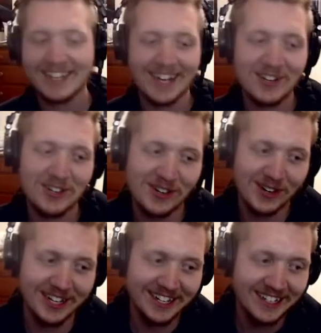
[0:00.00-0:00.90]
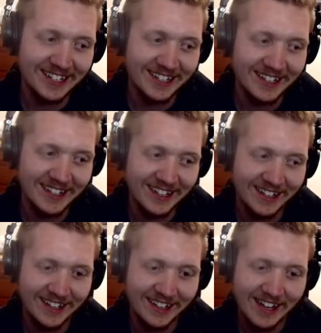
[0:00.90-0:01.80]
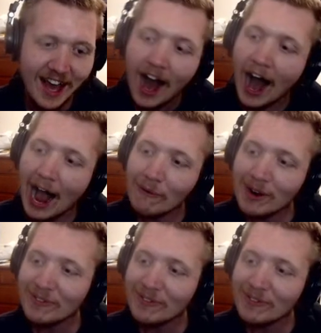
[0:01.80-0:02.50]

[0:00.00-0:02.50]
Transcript: gosh darn it. I would have